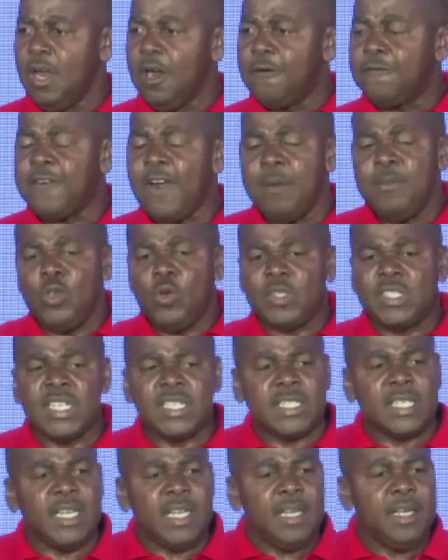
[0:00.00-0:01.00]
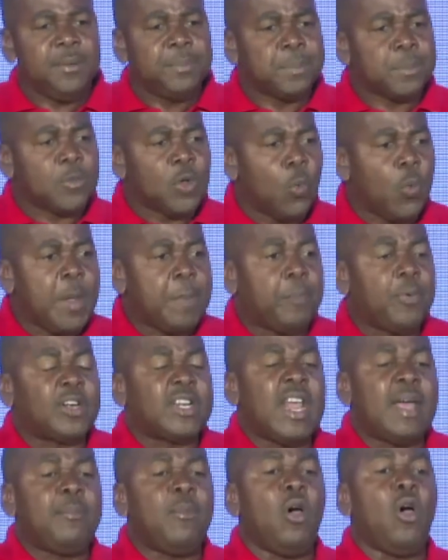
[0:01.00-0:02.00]
From UTT, we put
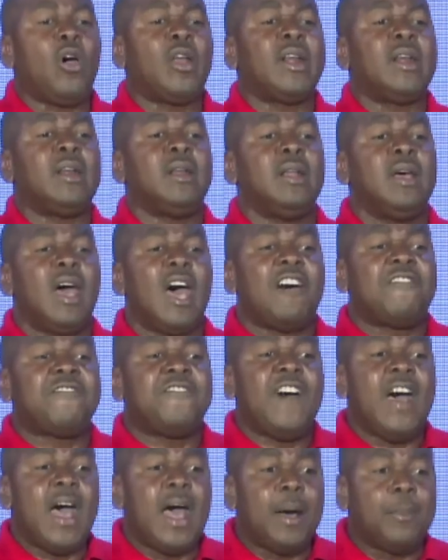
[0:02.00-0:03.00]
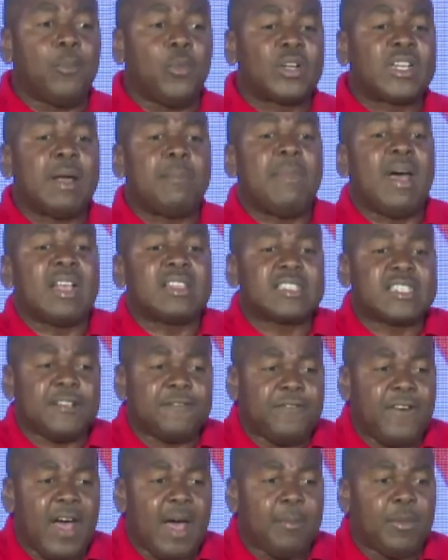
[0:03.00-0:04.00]
them on a farm with a master
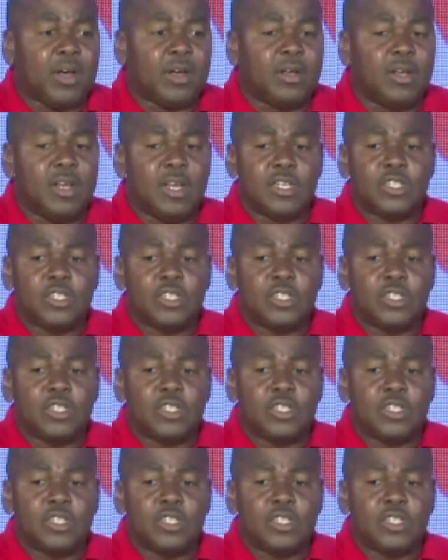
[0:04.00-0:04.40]
farmer